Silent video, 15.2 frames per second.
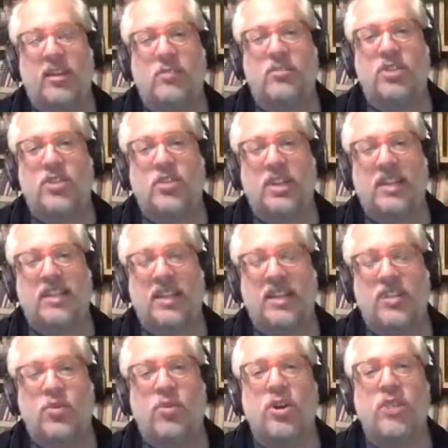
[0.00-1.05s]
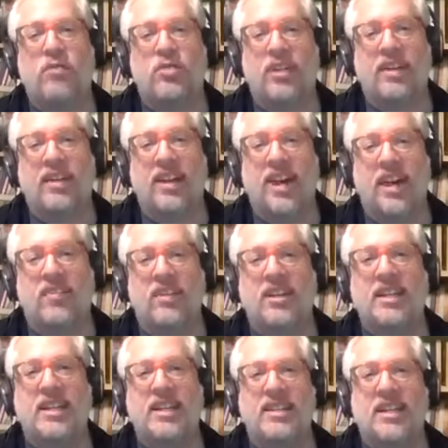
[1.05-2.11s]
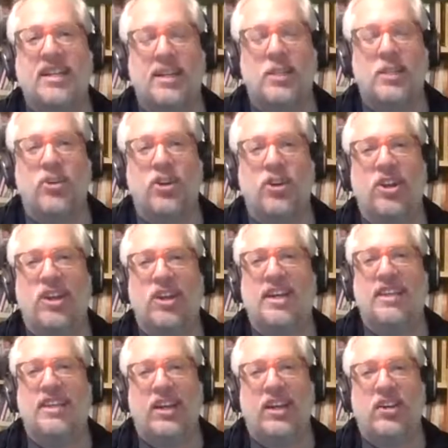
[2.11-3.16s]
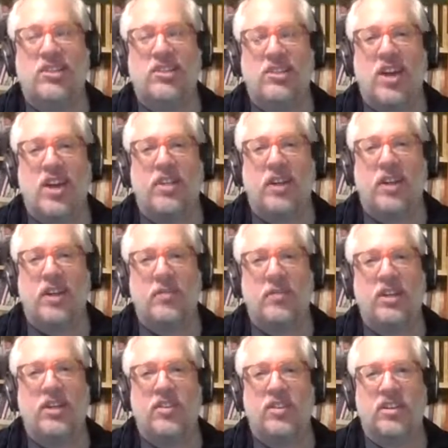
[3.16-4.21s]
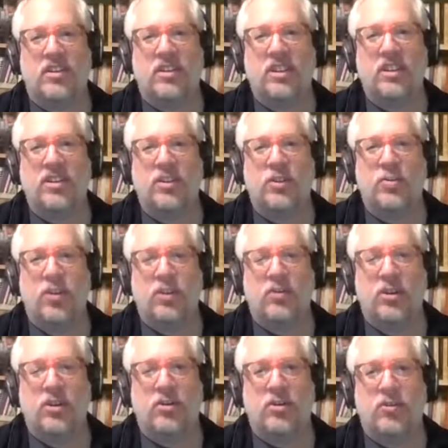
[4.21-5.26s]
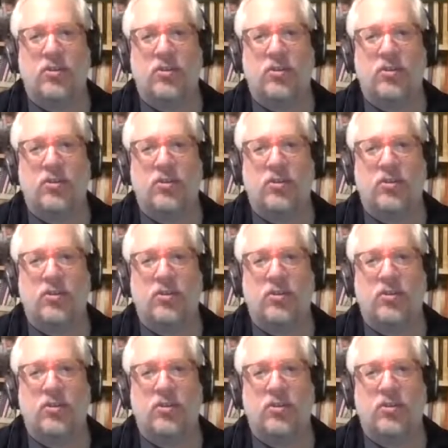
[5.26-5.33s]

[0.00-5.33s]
So it's a wonderful thing to have a textbook that costs nothing. I mean, the CSU Pueblo